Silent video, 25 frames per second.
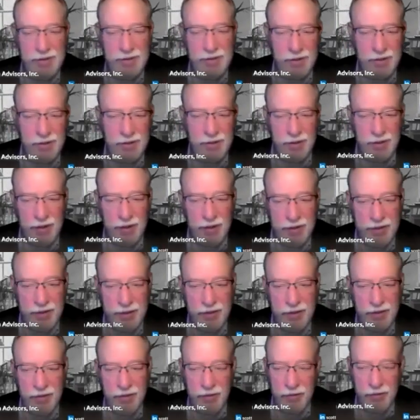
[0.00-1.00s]
And they
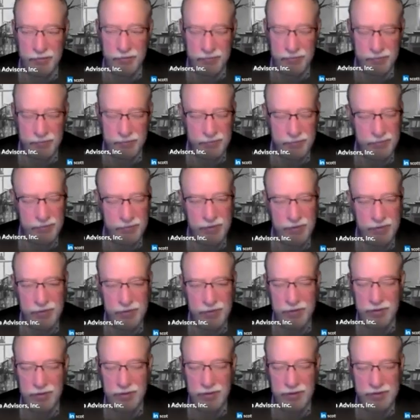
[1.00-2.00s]
are
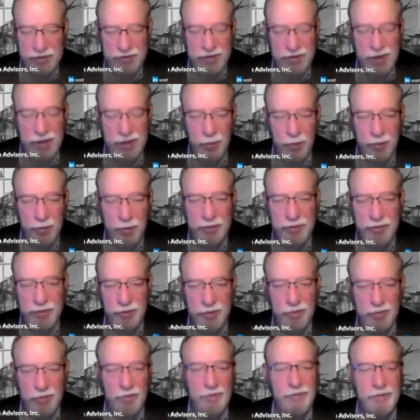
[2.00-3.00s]
literally scouring the
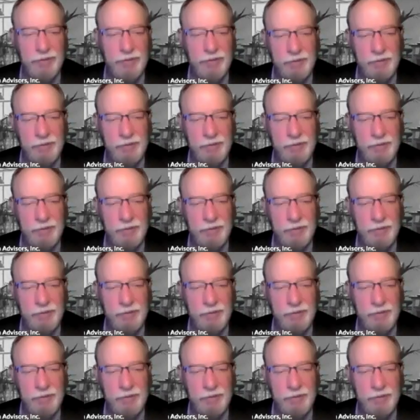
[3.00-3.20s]
earth,